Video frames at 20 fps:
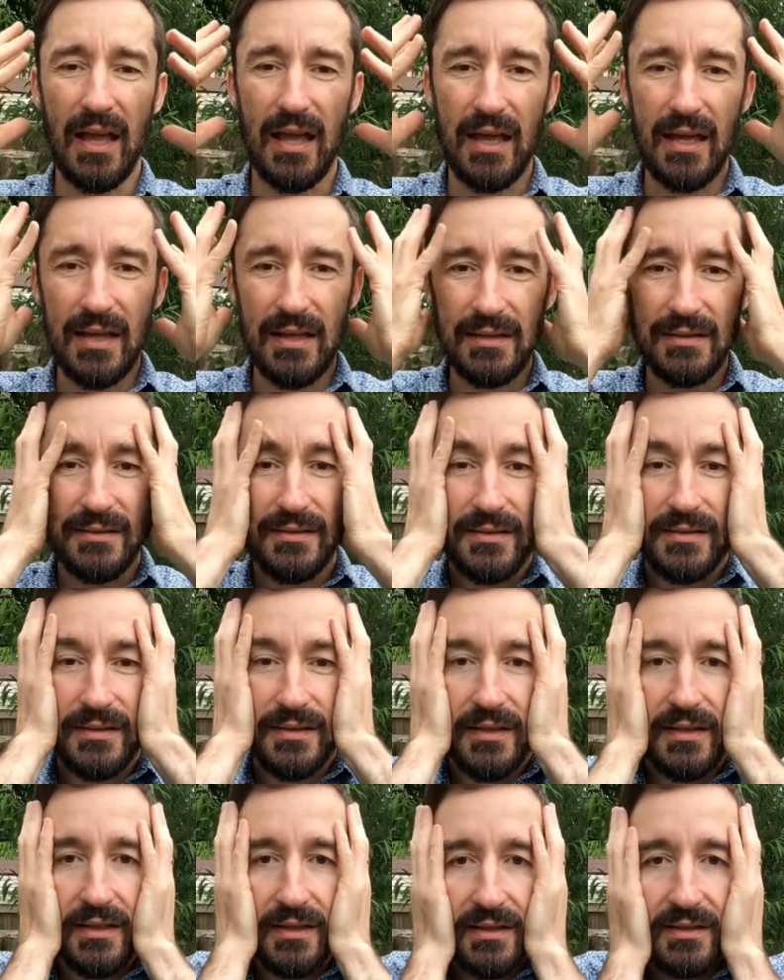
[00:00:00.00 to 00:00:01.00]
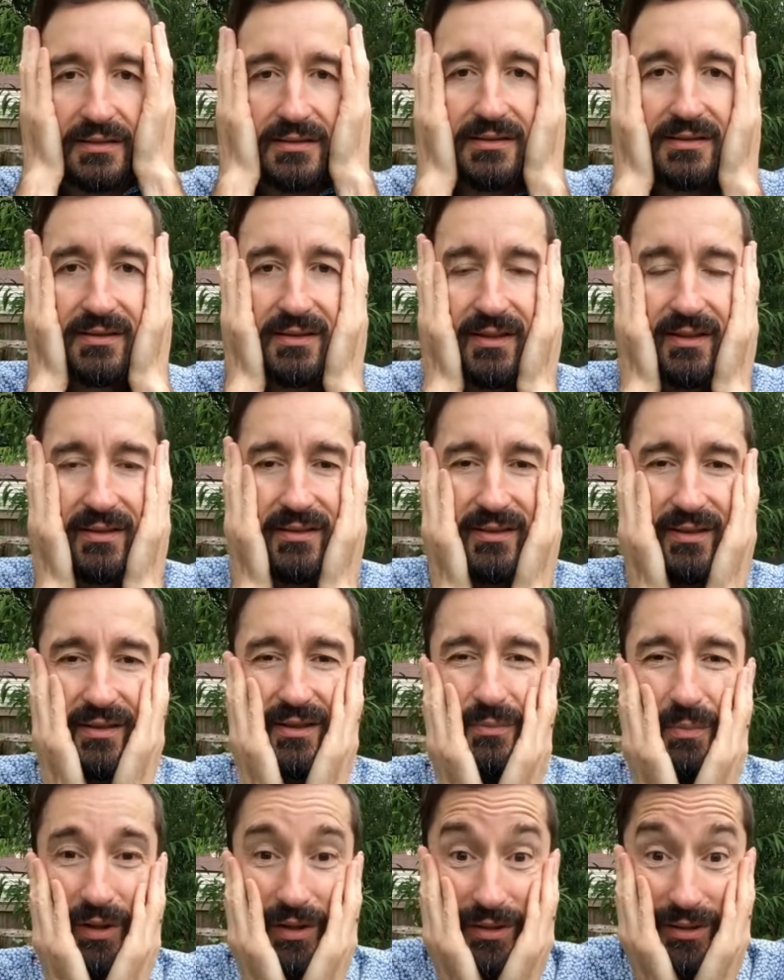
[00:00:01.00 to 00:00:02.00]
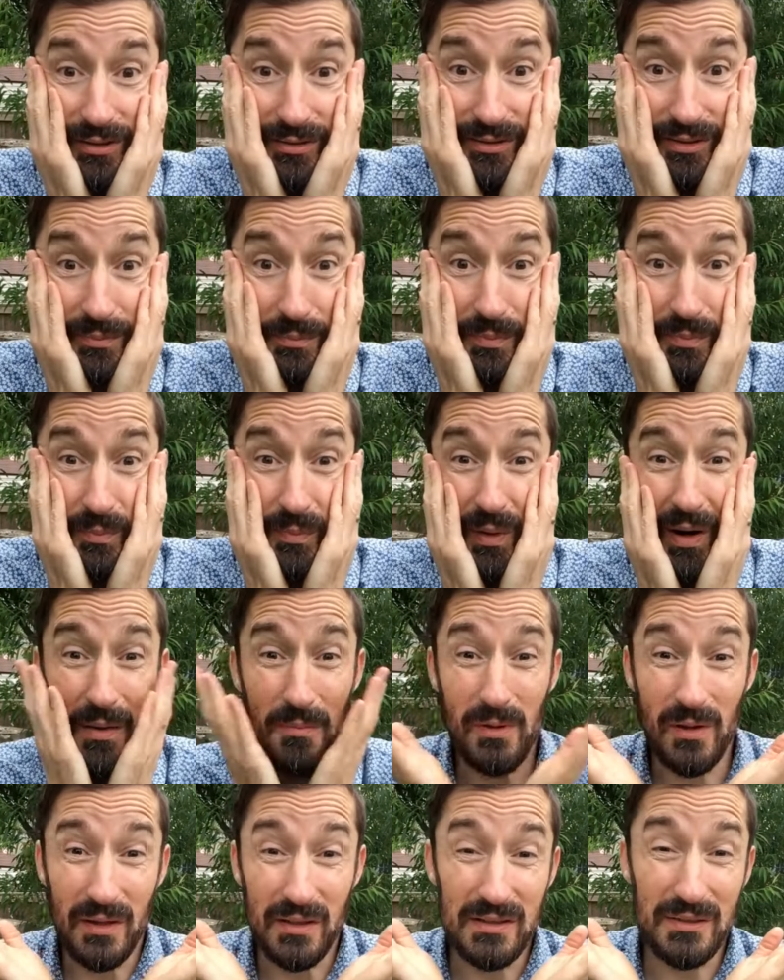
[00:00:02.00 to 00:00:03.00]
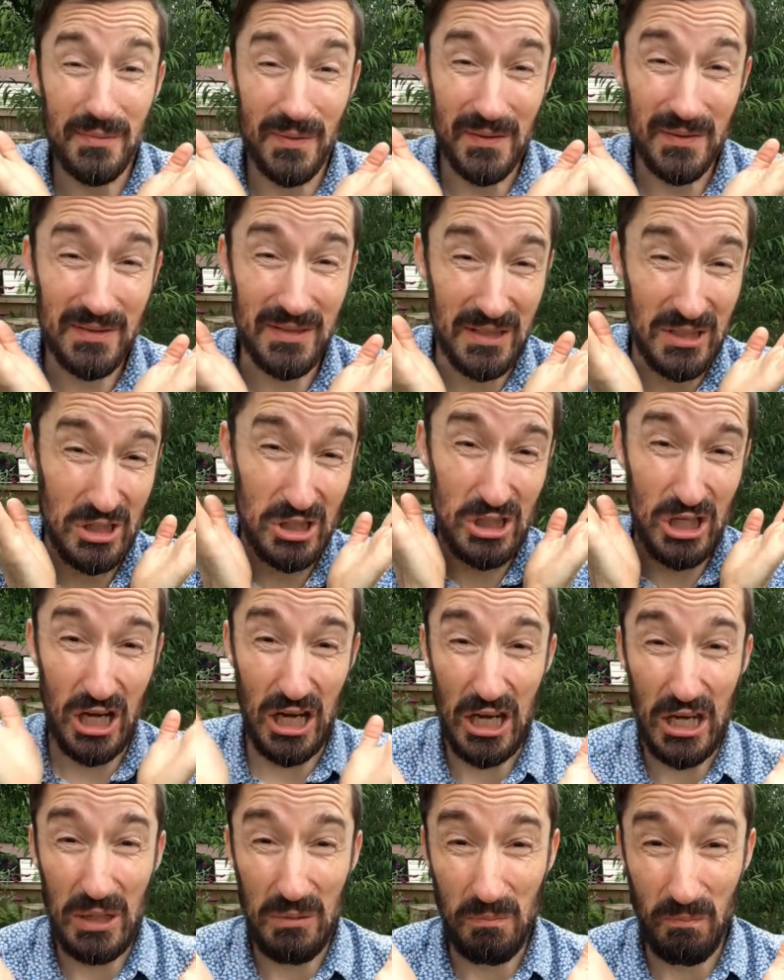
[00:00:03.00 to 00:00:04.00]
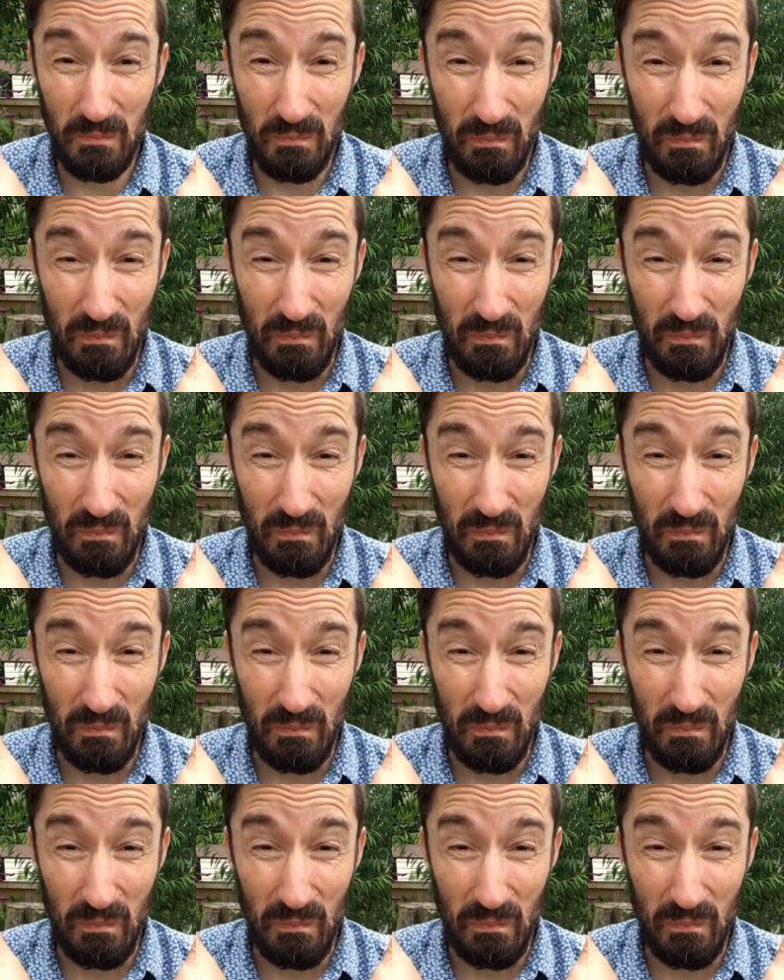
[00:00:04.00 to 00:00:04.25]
And it's this experience, the primary experience is shame.